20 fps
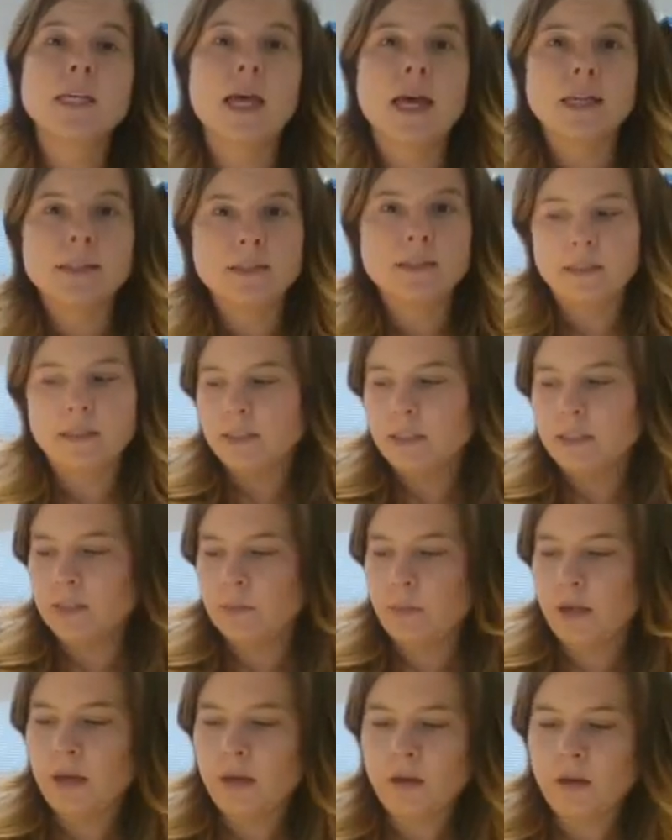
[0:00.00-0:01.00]
to consonants
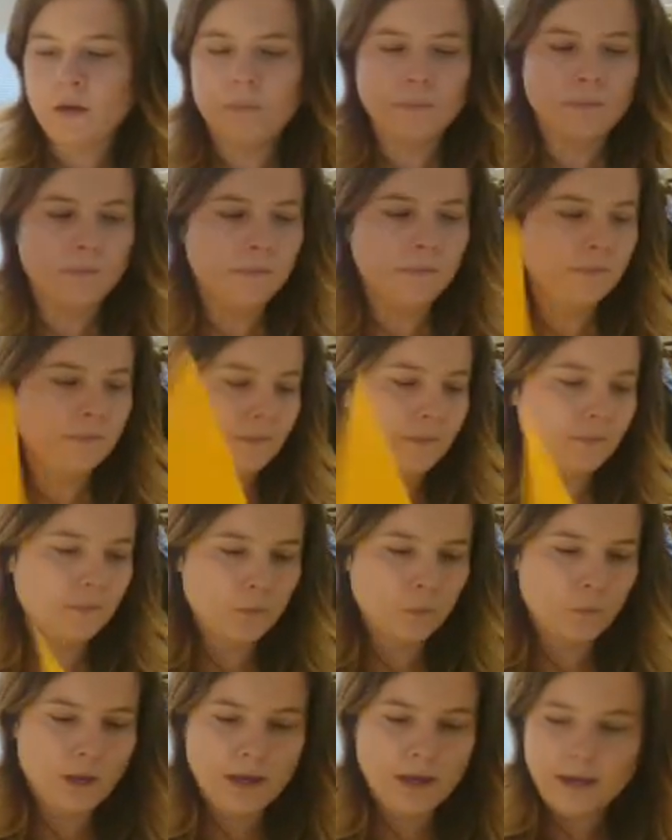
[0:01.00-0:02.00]
make,
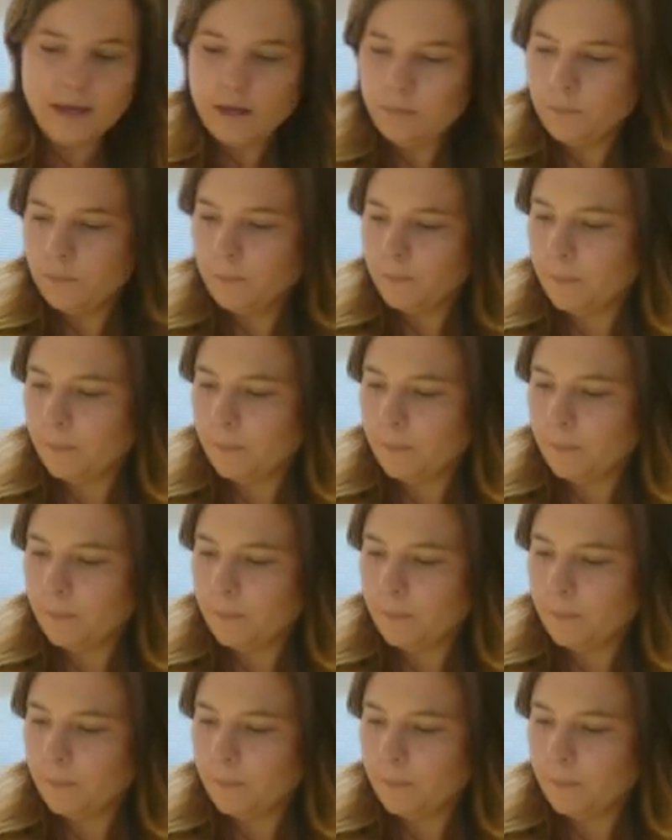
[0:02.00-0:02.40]
okay?